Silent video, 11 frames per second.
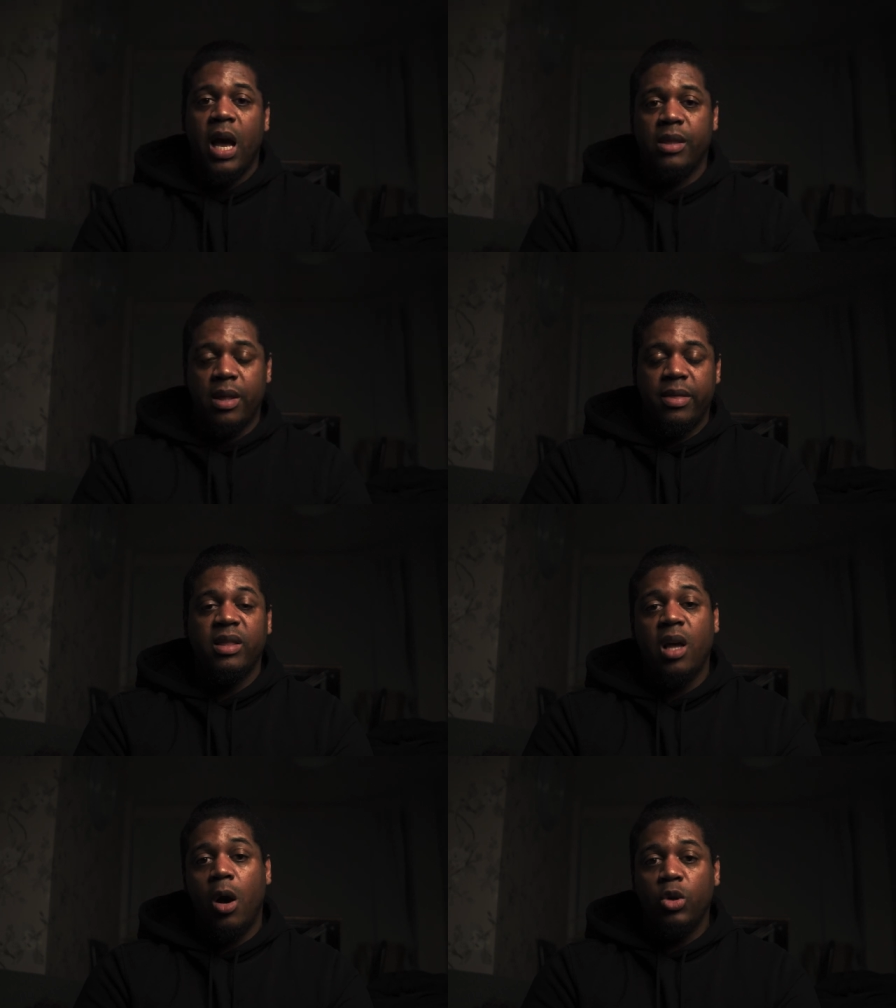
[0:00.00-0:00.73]
and the
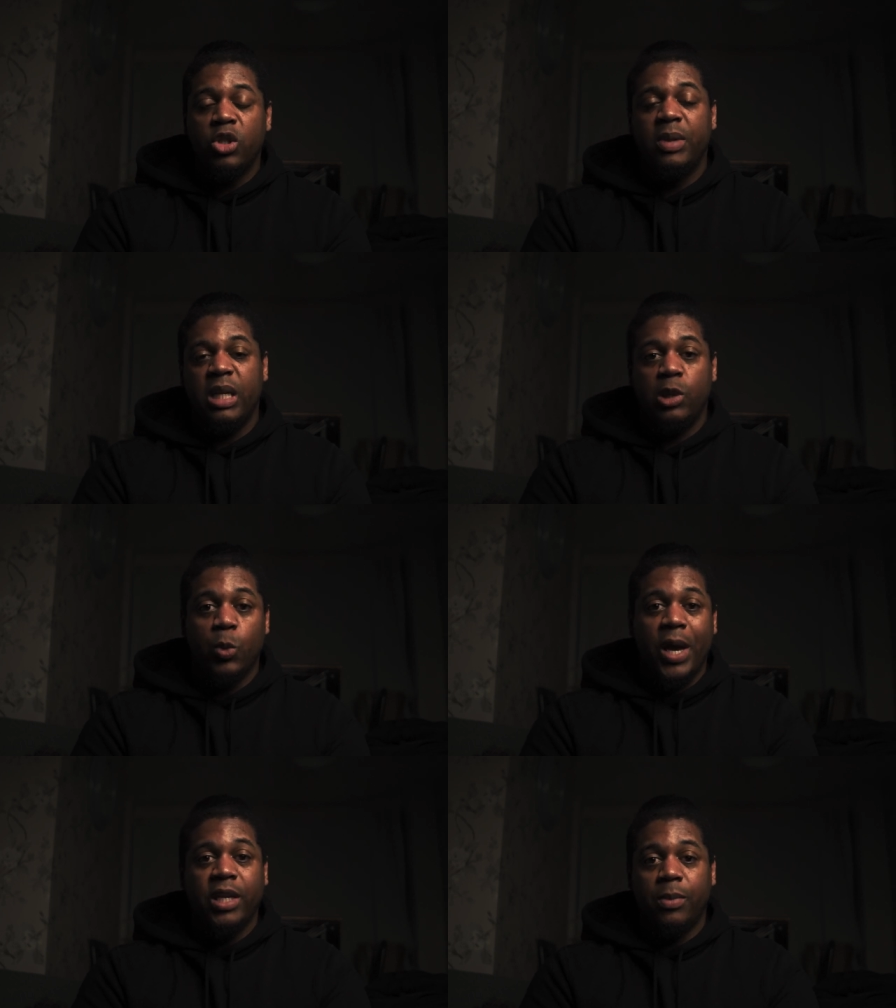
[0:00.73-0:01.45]
thing that ultimately
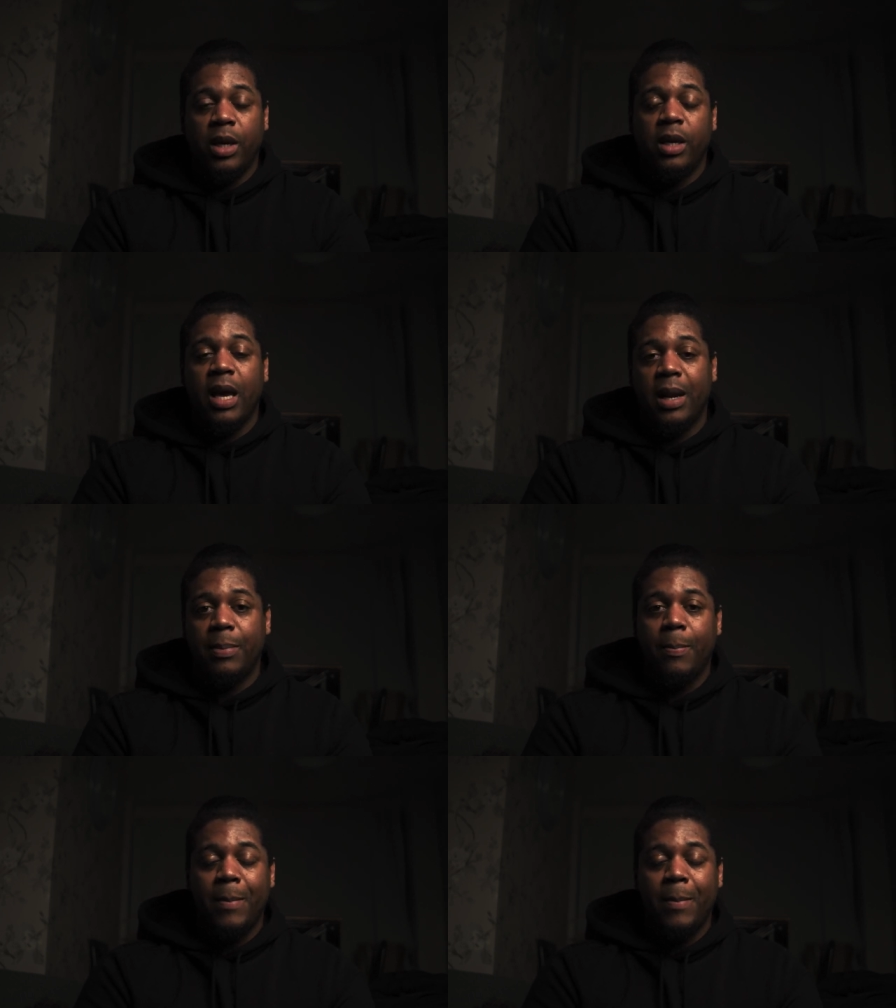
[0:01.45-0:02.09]
swayed me and